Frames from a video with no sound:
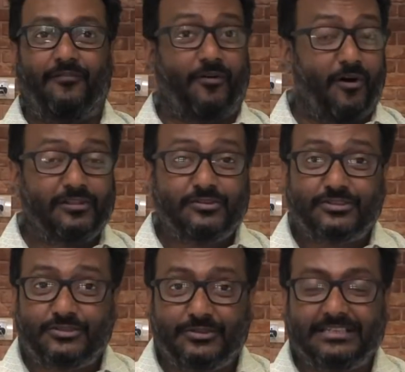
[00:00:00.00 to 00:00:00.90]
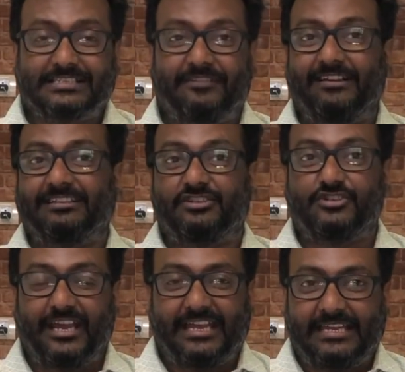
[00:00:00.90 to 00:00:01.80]
For all those students giving the
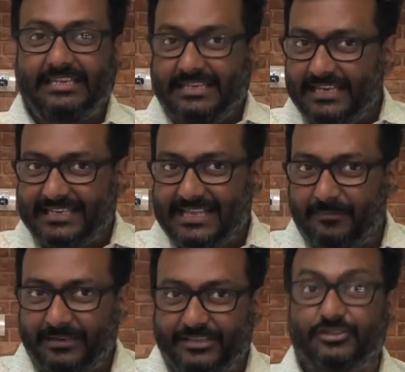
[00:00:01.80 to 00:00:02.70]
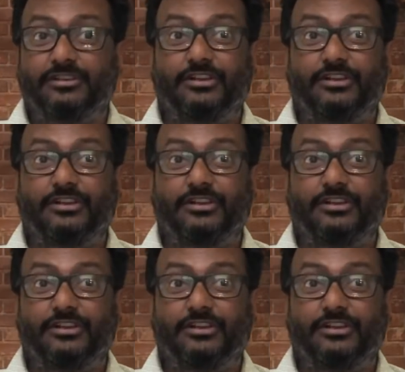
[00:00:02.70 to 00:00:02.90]
JEE examination,